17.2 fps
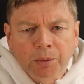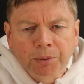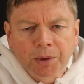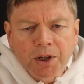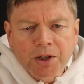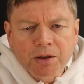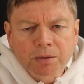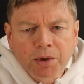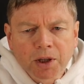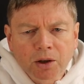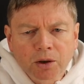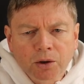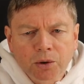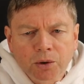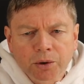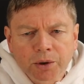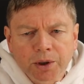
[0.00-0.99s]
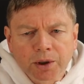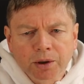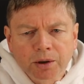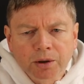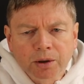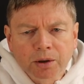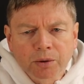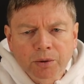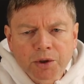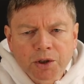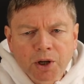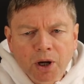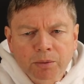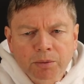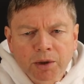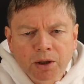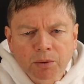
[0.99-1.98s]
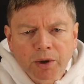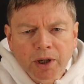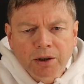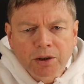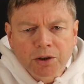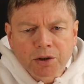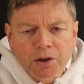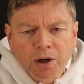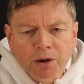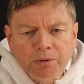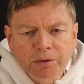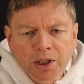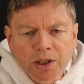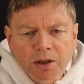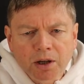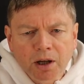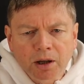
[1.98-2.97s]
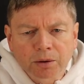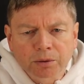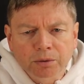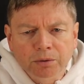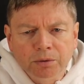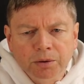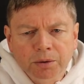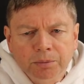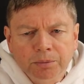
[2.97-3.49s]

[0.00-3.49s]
Blessed be the Lord, who has shown me the wonders of his love.